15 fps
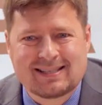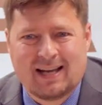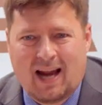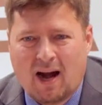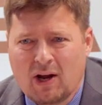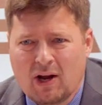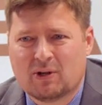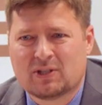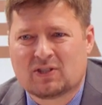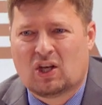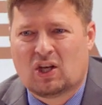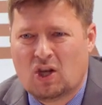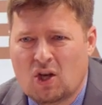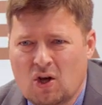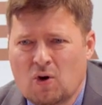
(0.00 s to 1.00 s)
scenario, it's a
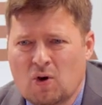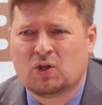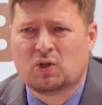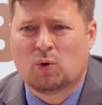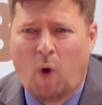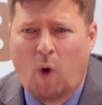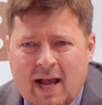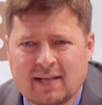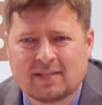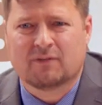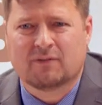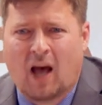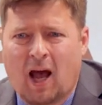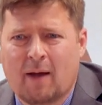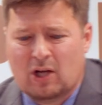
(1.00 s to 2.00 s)
huge waste
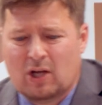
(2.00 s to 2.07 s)
of time.